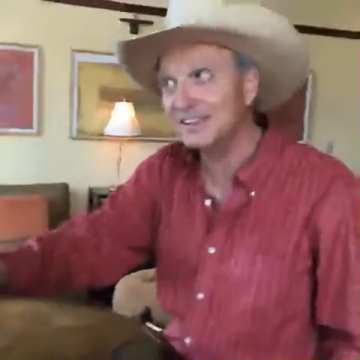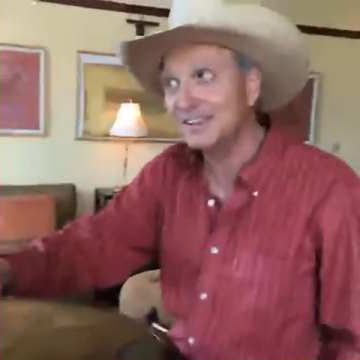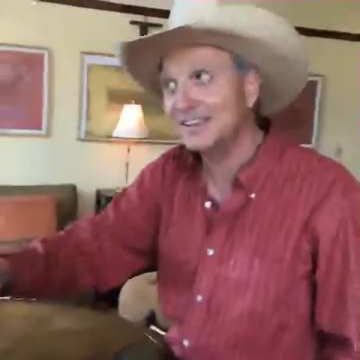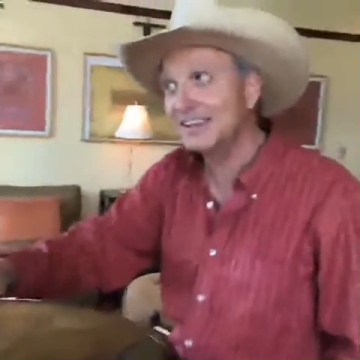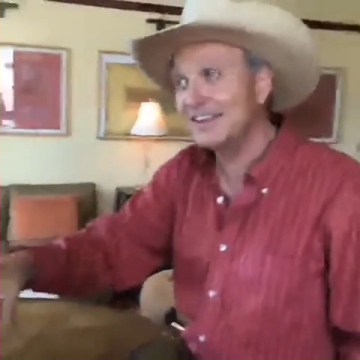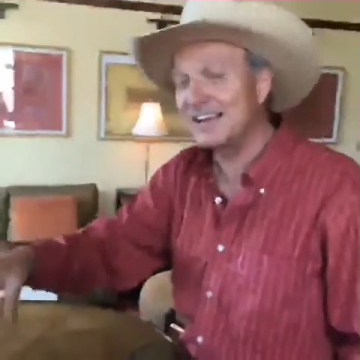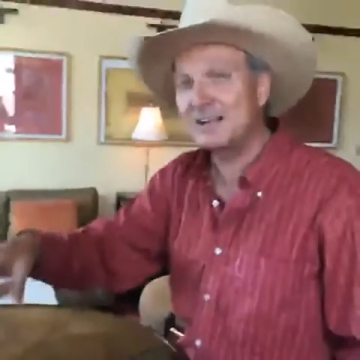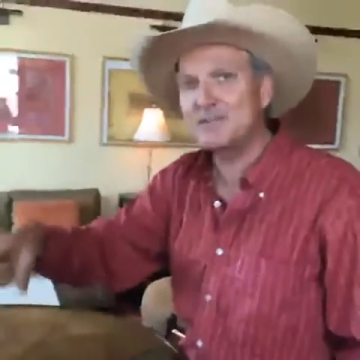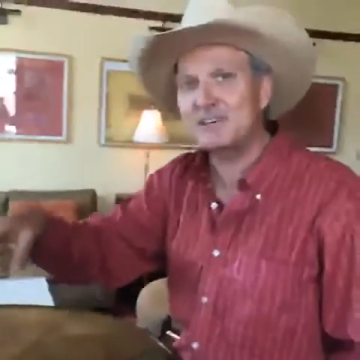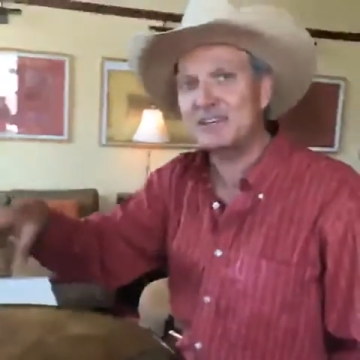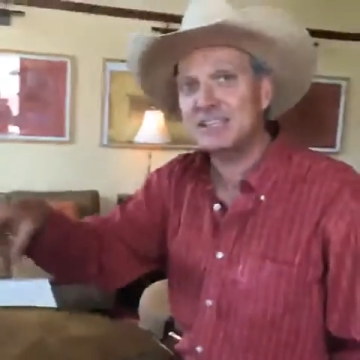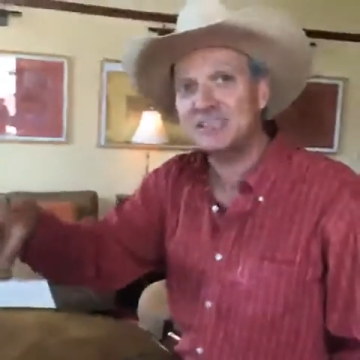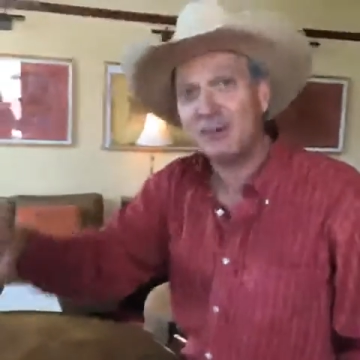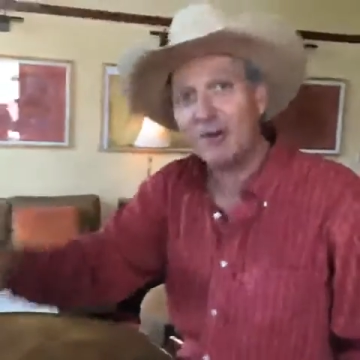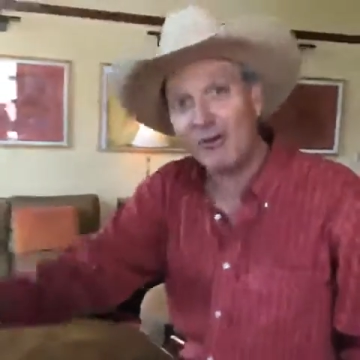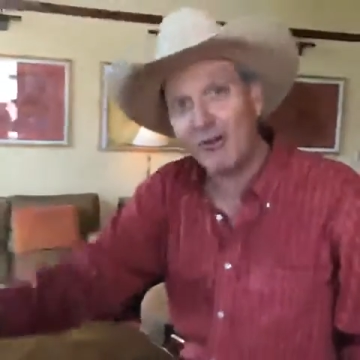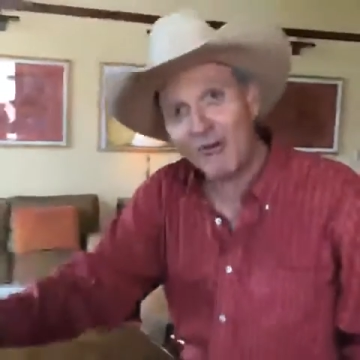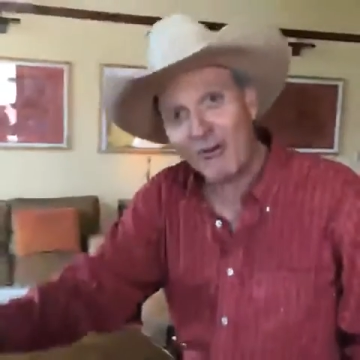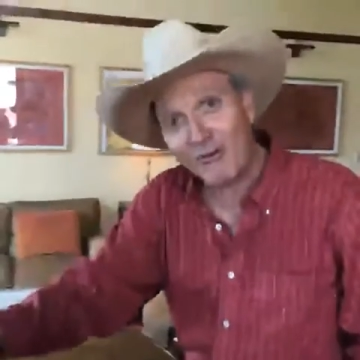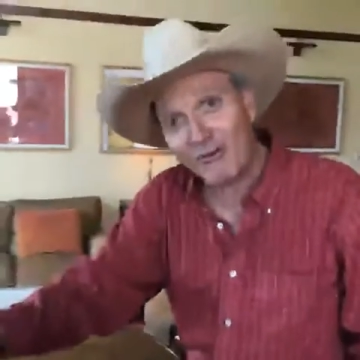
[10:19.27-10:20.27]
and I fixed the
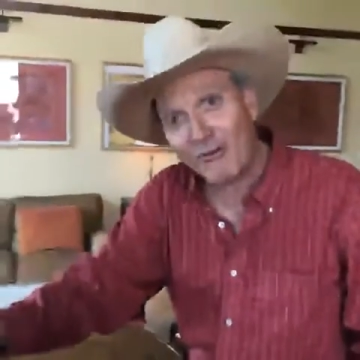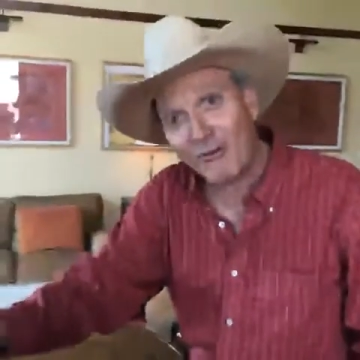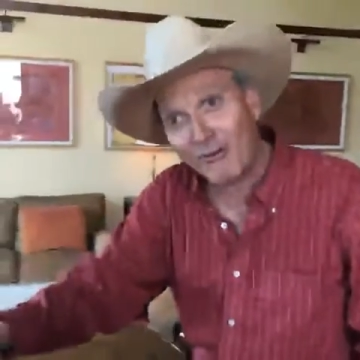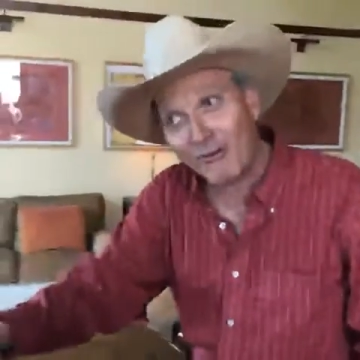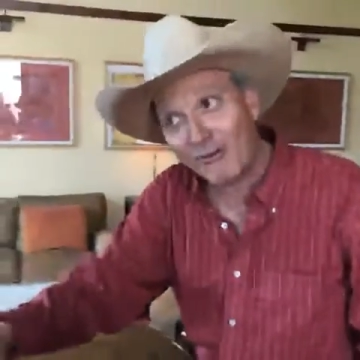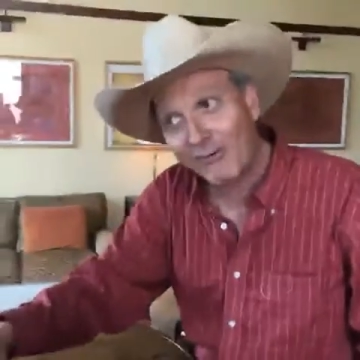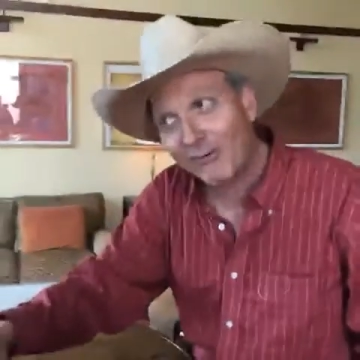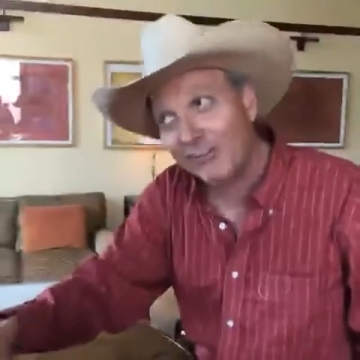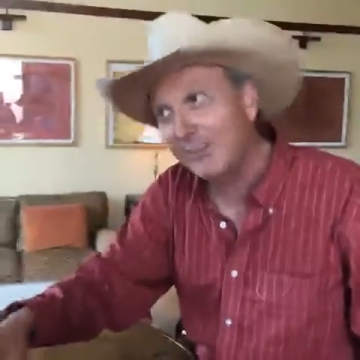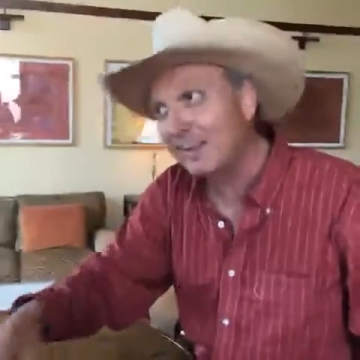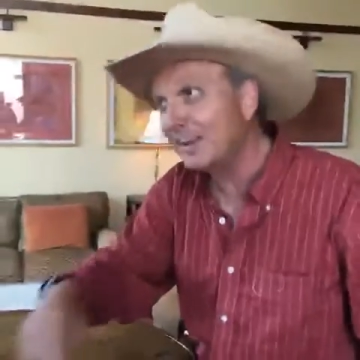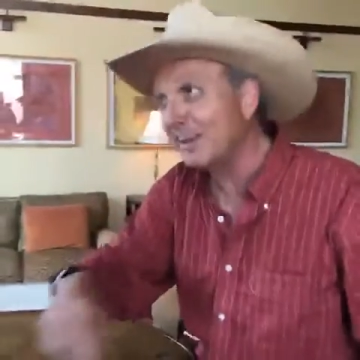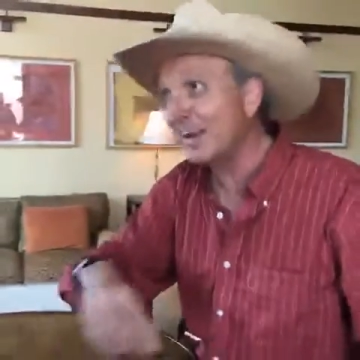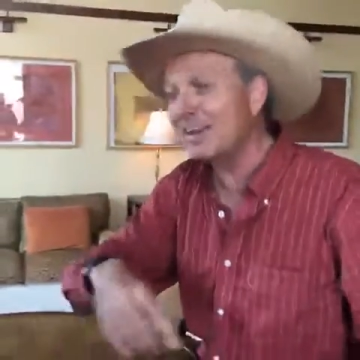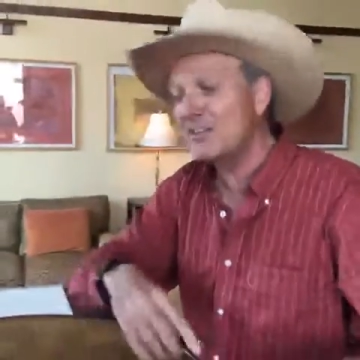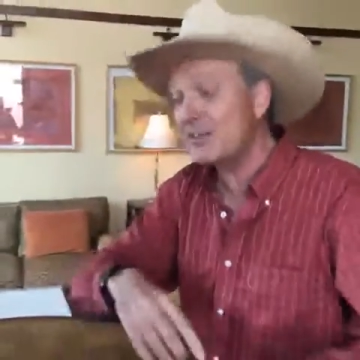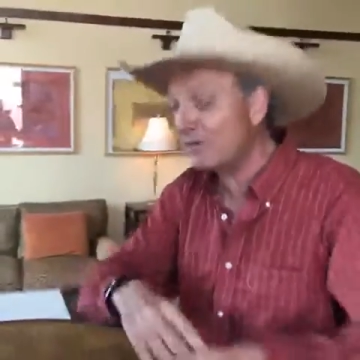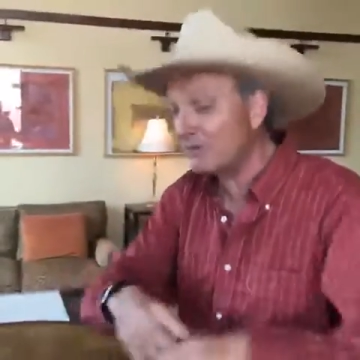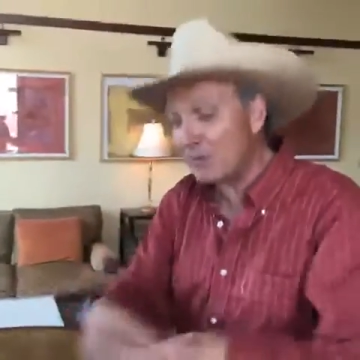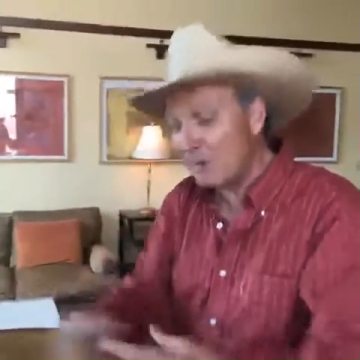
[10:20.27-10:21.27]
hole,
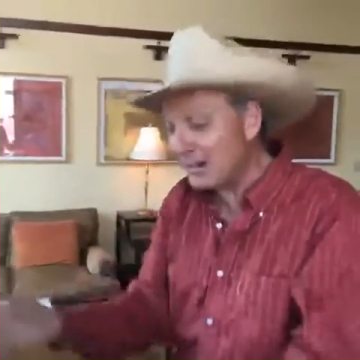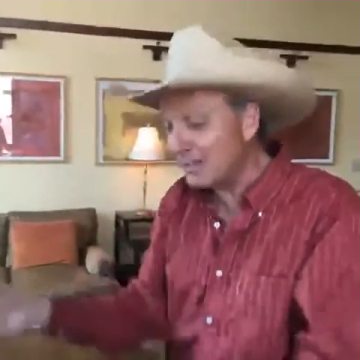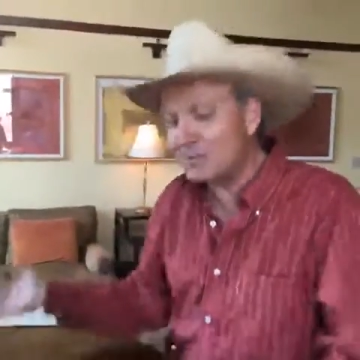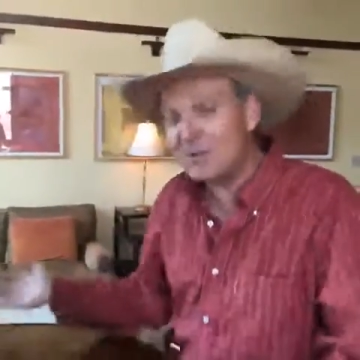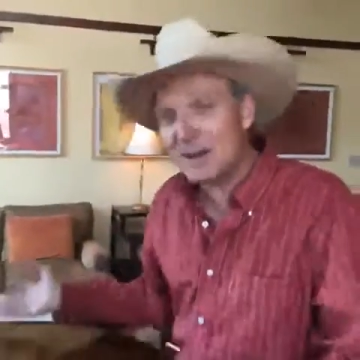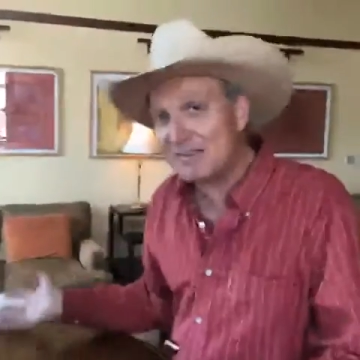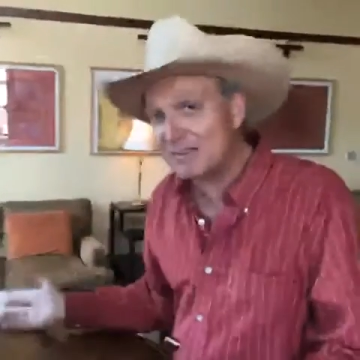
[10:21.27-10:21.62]
and therefore I don't